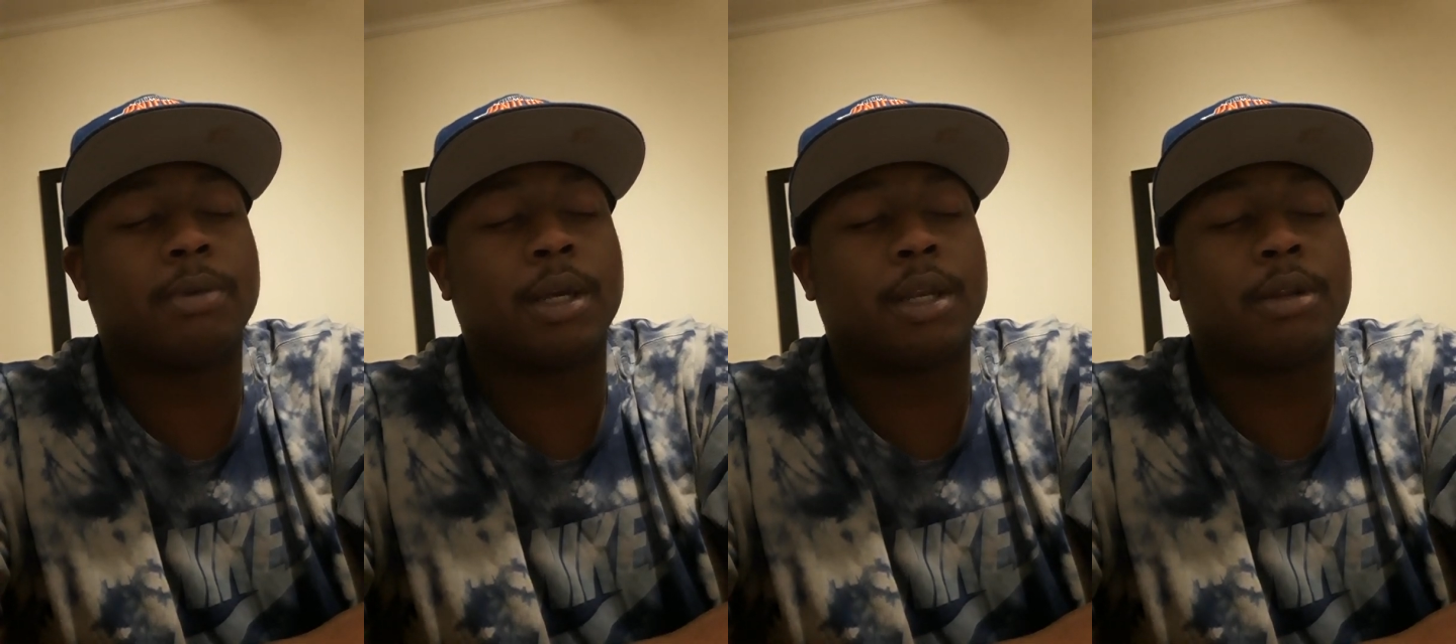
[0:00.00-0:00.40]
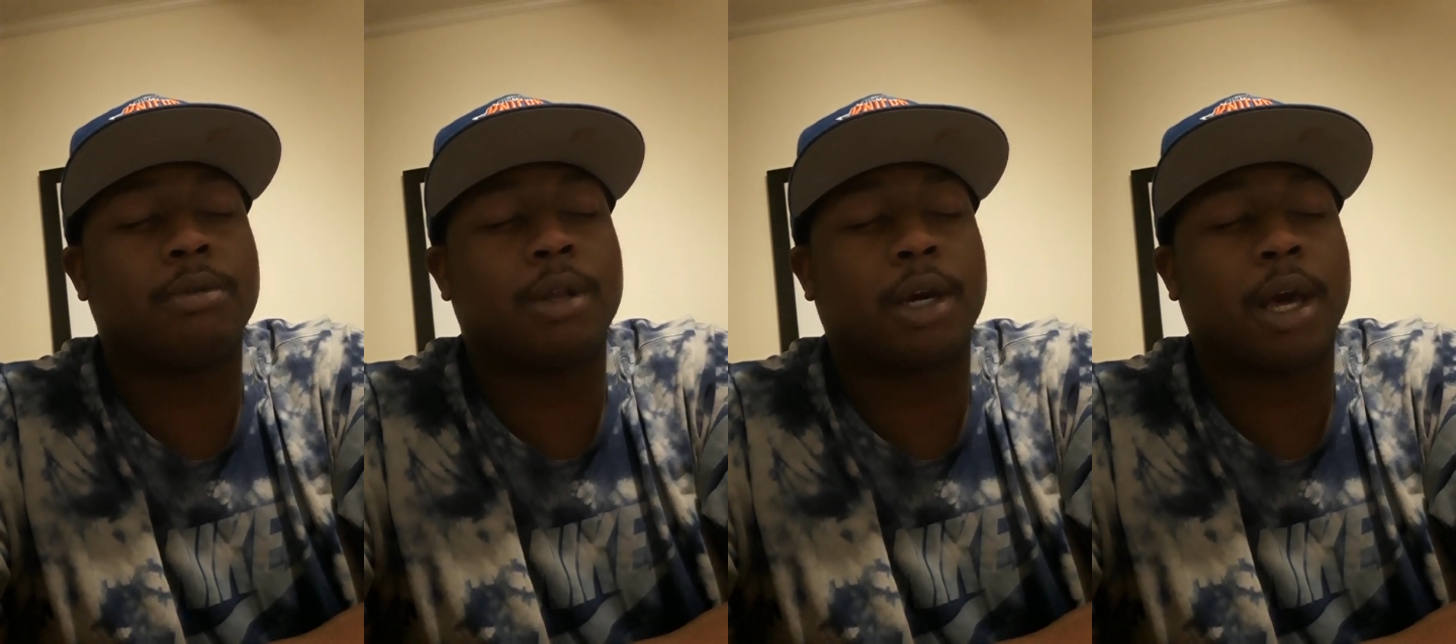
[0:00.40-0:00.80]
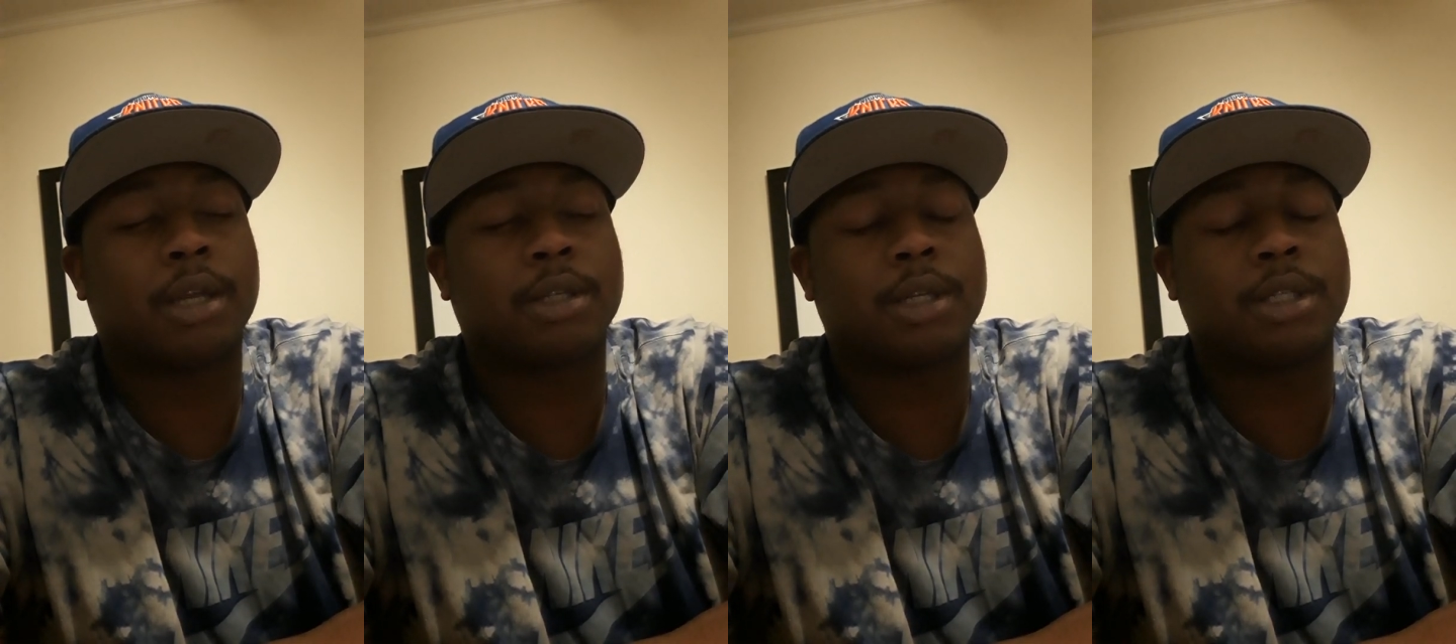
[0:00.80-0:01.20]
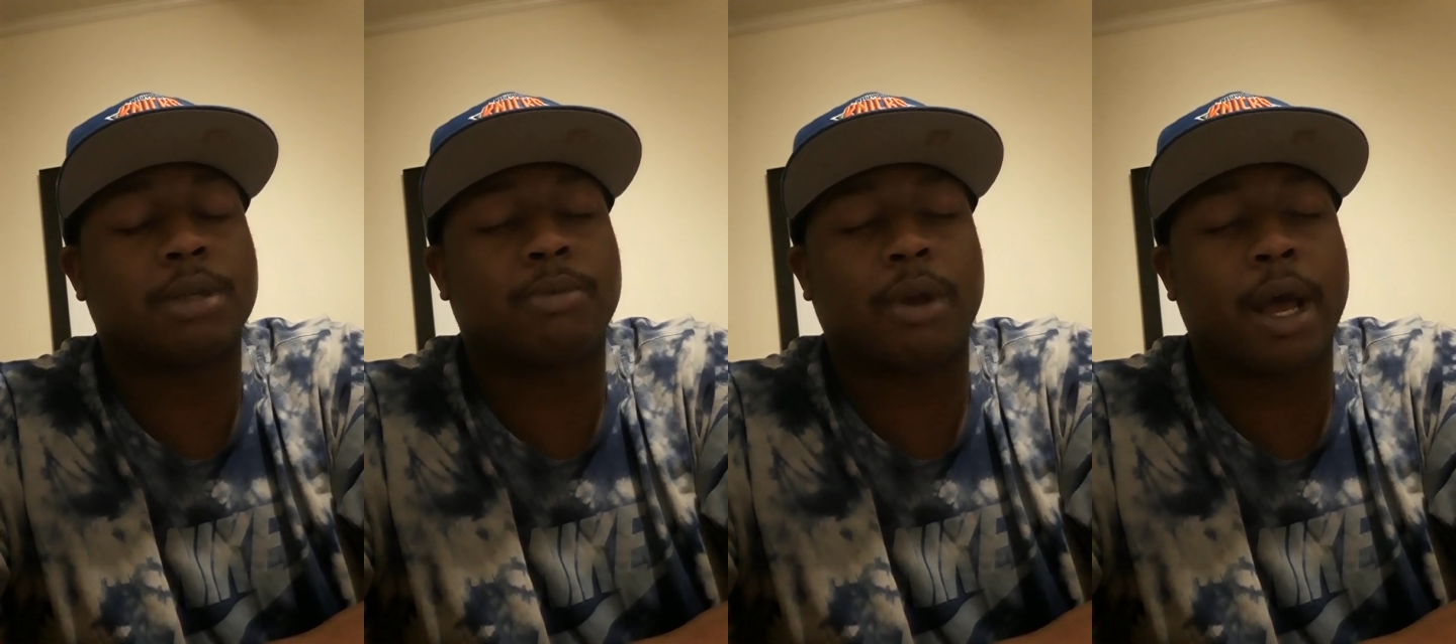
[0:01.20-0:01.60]
but you look at these
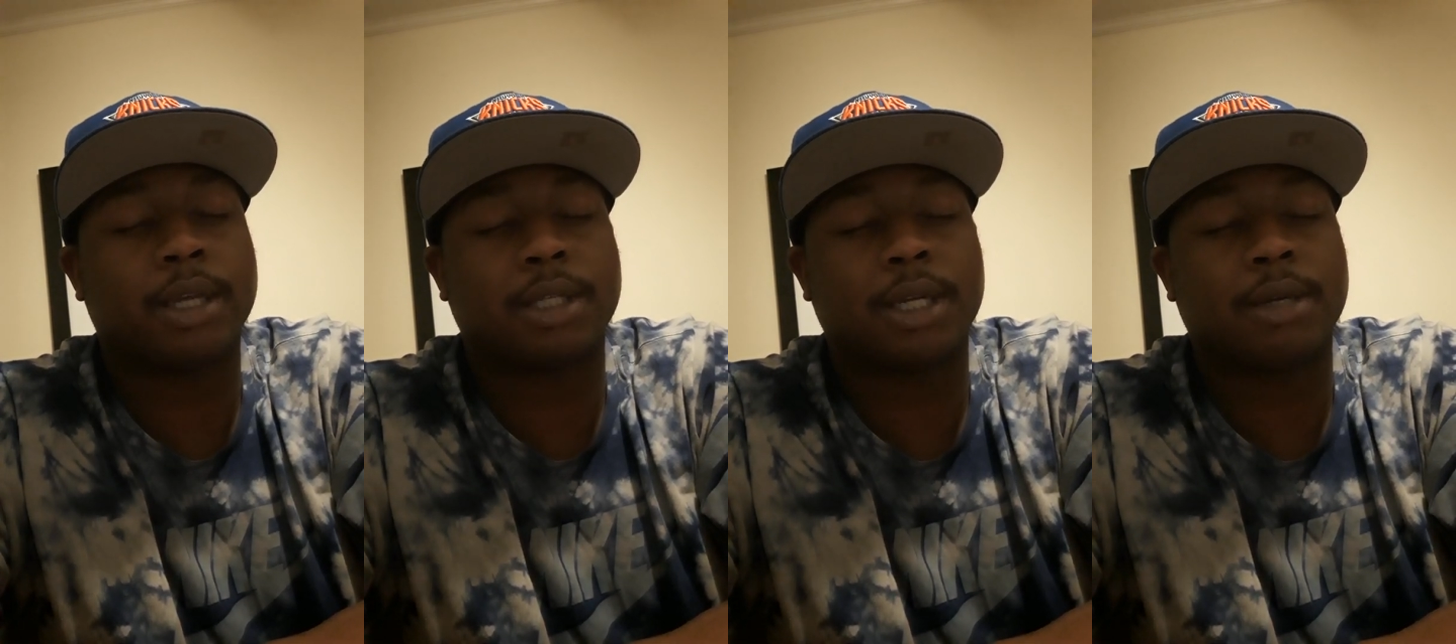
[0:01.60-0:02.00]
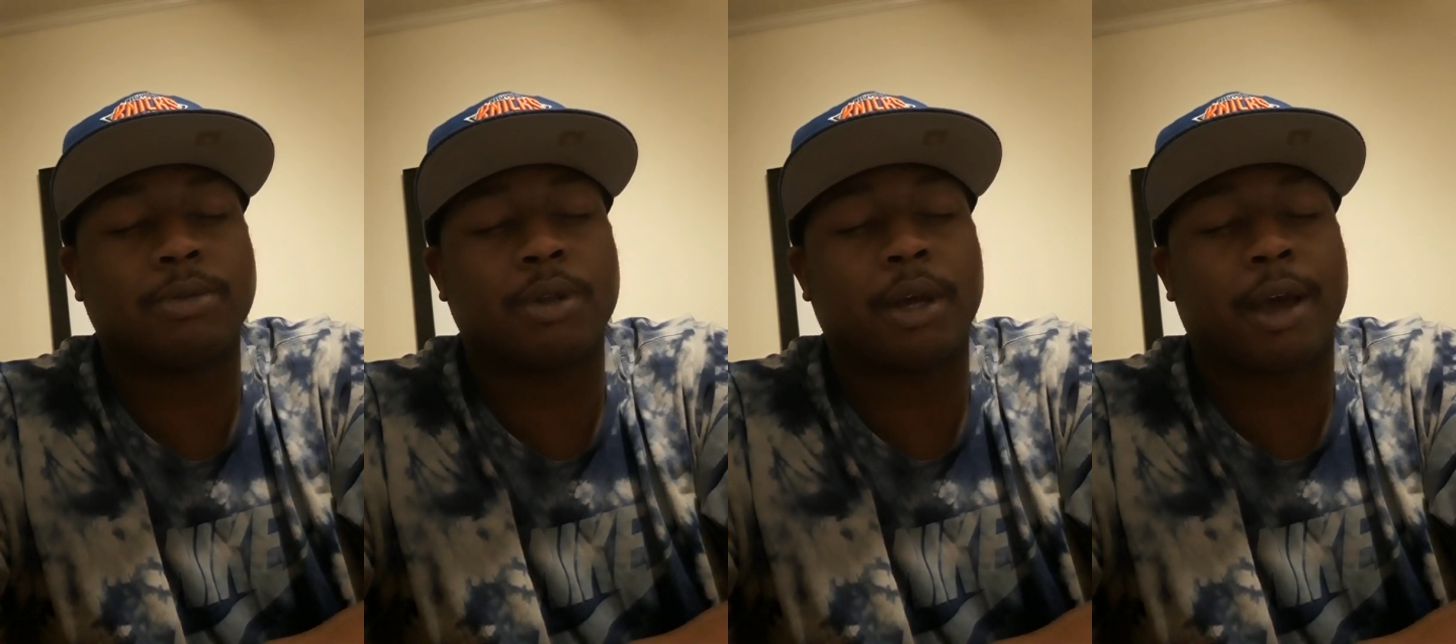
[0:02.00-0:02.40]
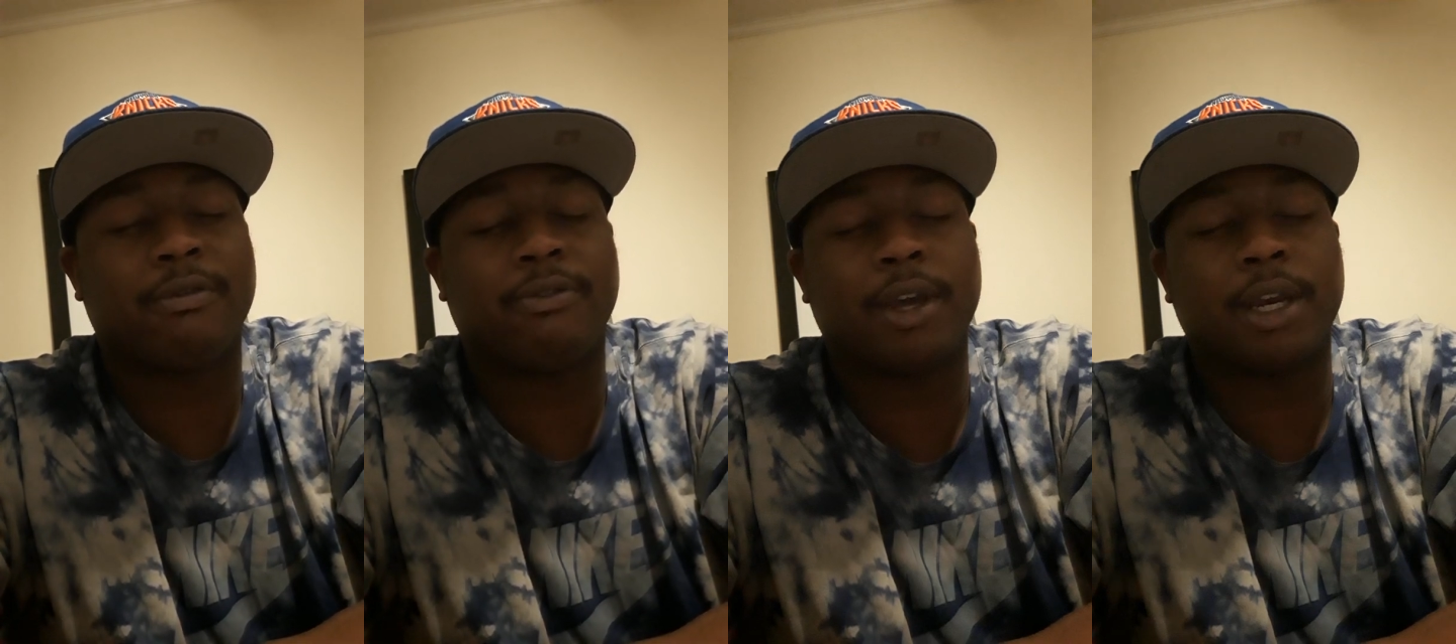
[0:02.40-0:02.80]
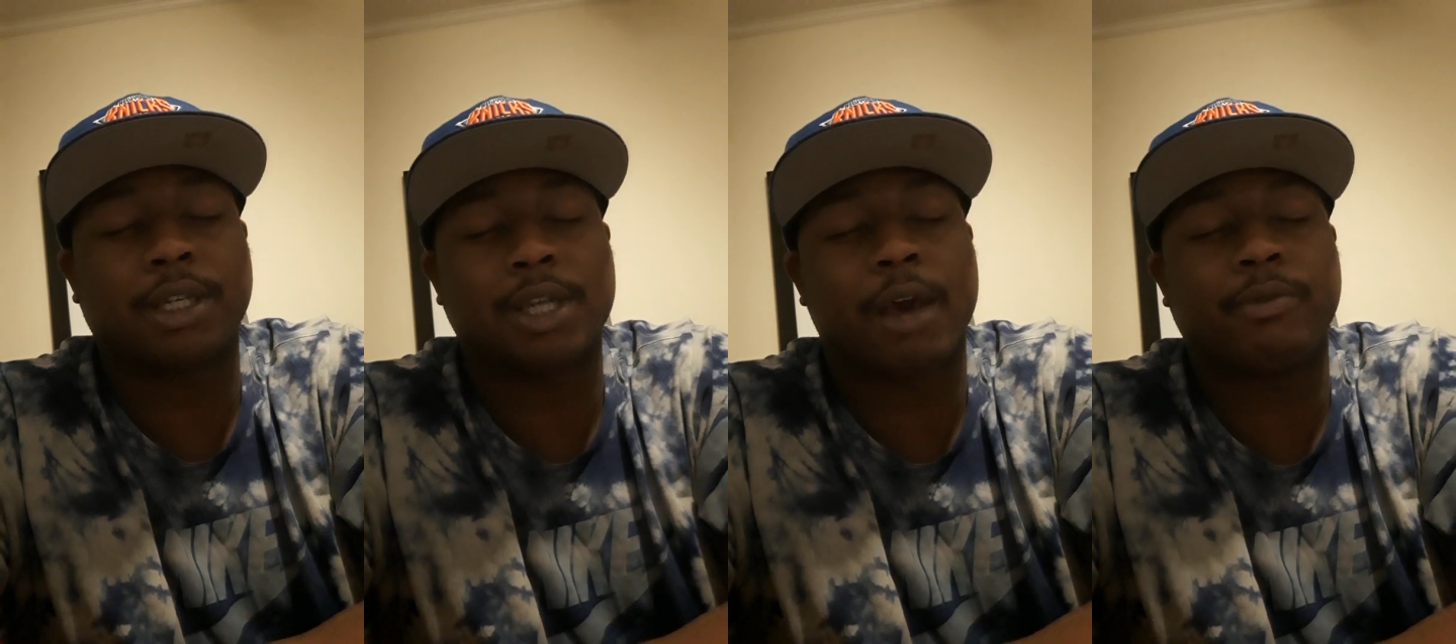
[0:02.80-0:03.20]
surprise teams, you look at
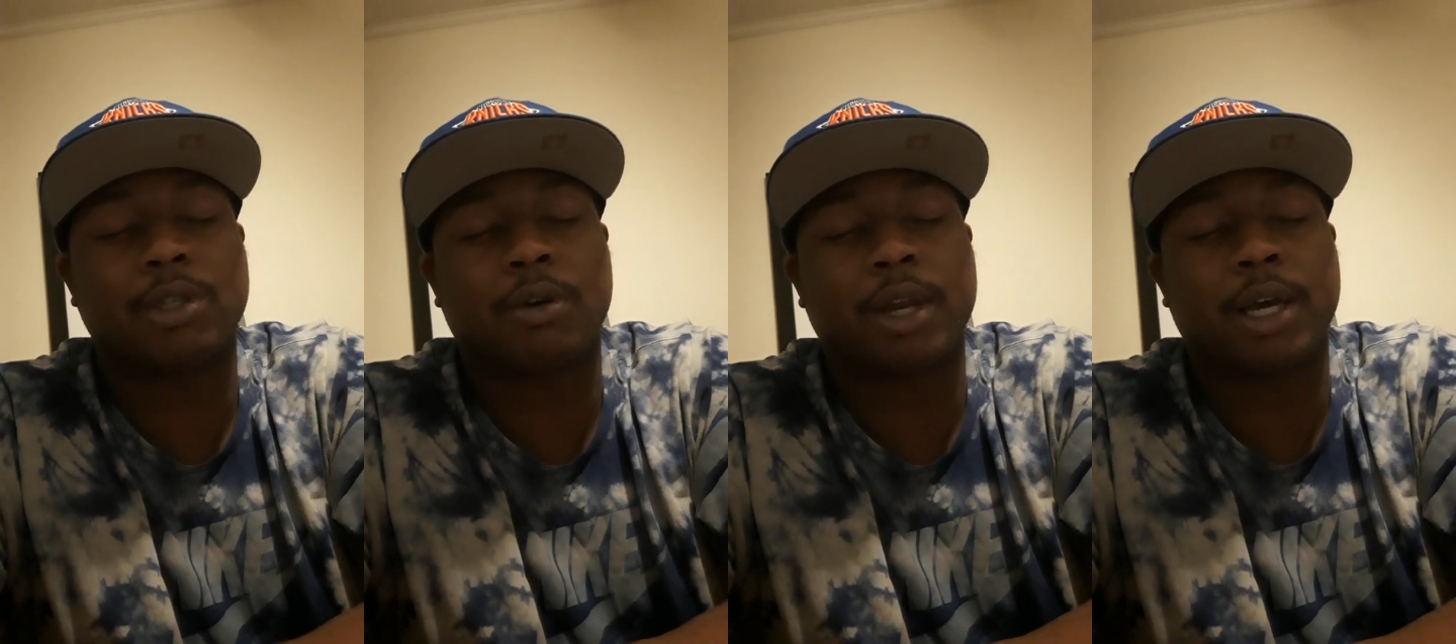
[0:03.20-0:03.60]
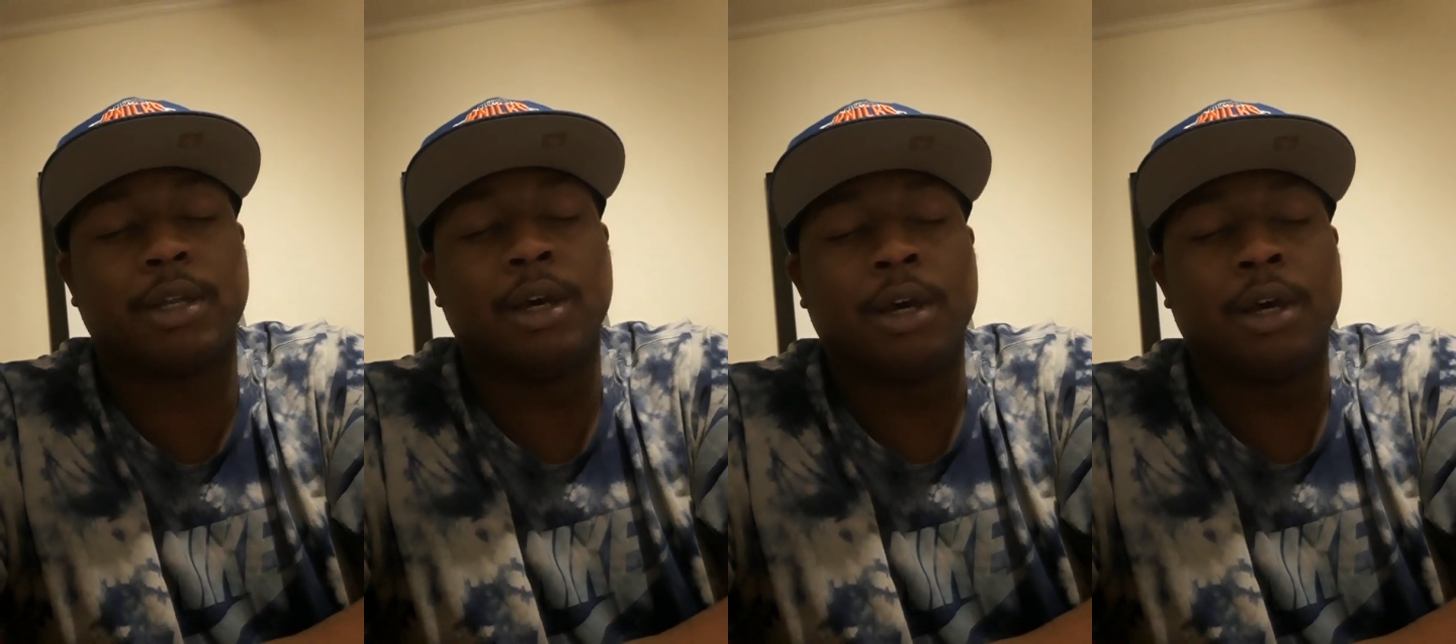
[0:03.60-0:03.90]
Phoenix, they was on that